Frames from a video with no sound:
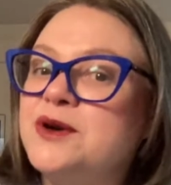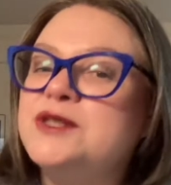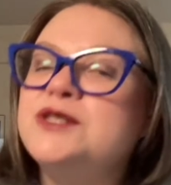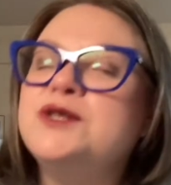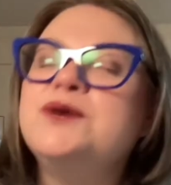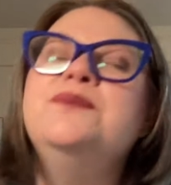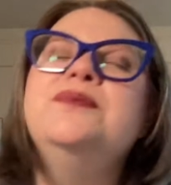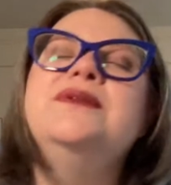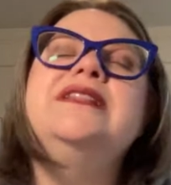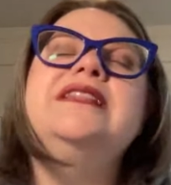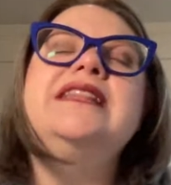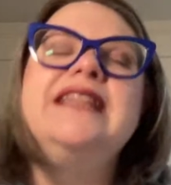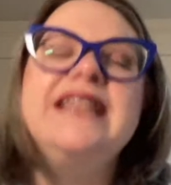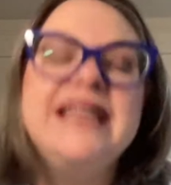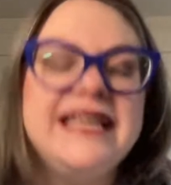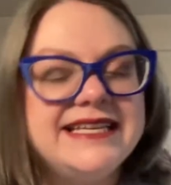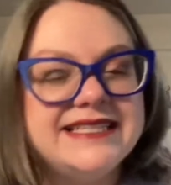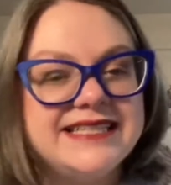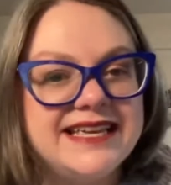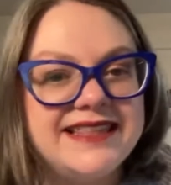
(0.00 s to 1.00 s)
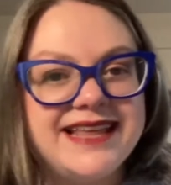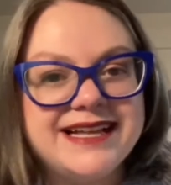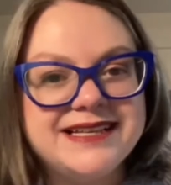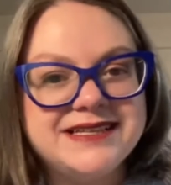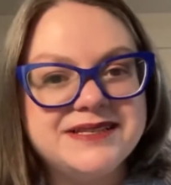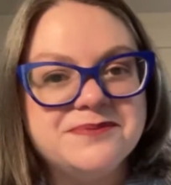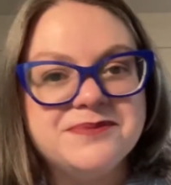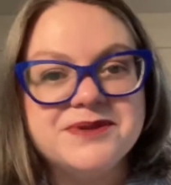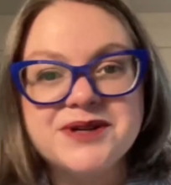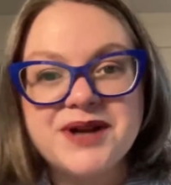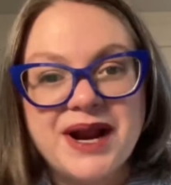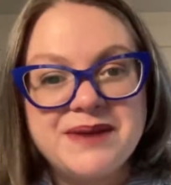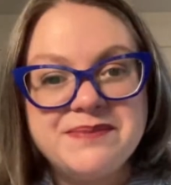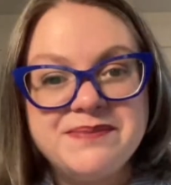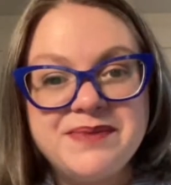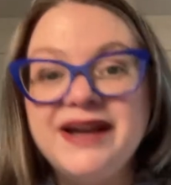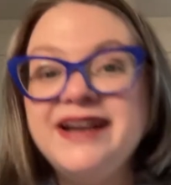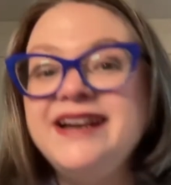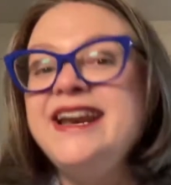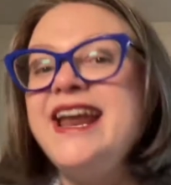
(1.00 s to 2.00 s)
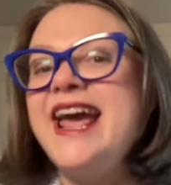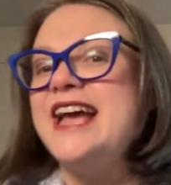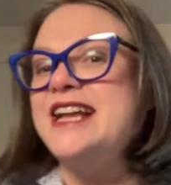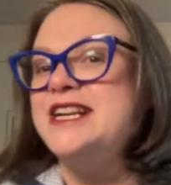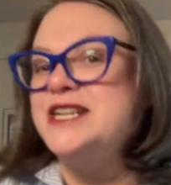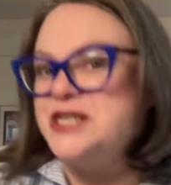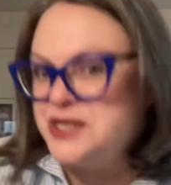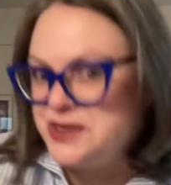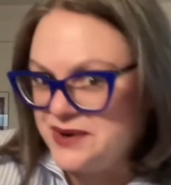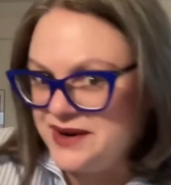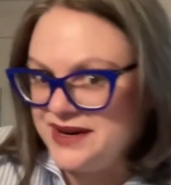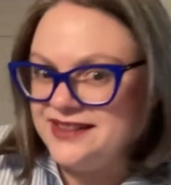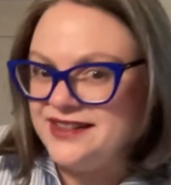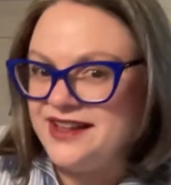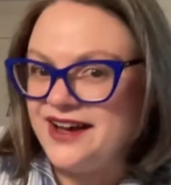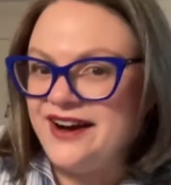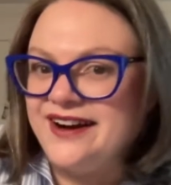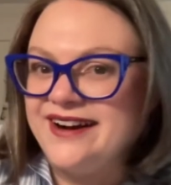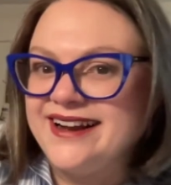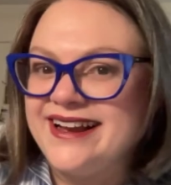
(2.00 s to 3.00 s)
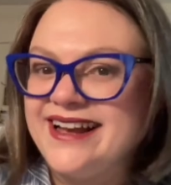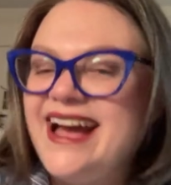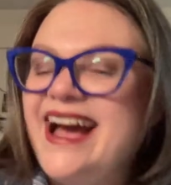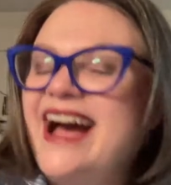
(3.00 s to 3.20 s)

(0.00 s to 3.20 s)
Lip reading: so please hit that subscribe button and join along.